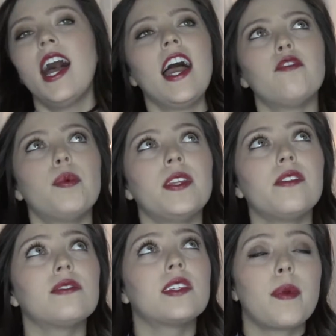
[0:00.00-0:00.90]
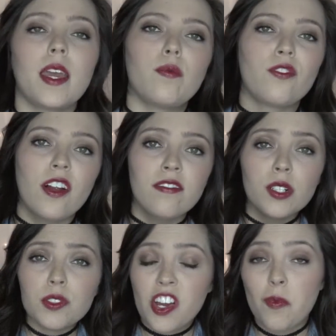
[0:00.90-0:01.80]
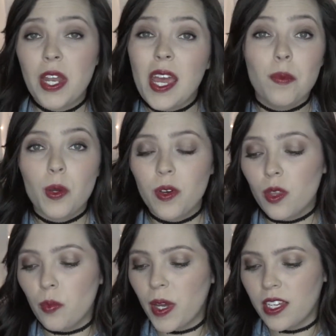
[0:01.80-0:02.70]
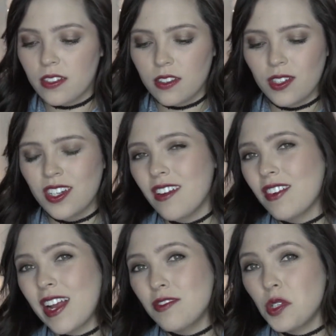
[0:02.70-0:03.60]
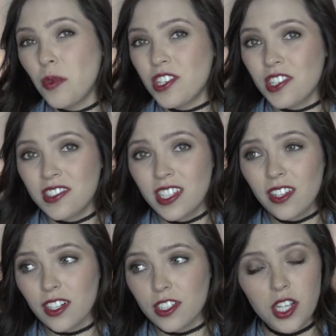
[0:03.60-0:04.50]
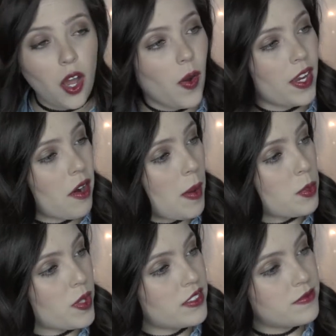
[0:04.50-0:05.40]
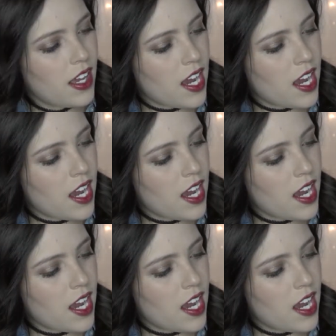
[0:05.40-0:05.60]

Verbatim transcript: I've been using Makeup Forever, which I've been happy with, but you can never have too much concealer, so I grabbed one.